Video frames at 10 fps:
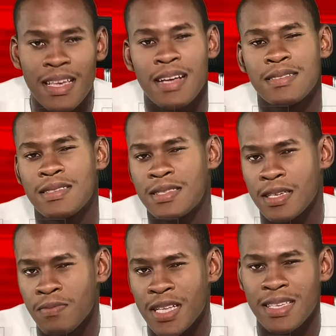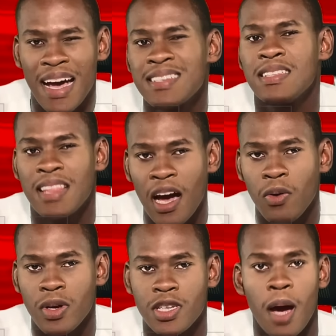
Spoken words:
and stigmatizing language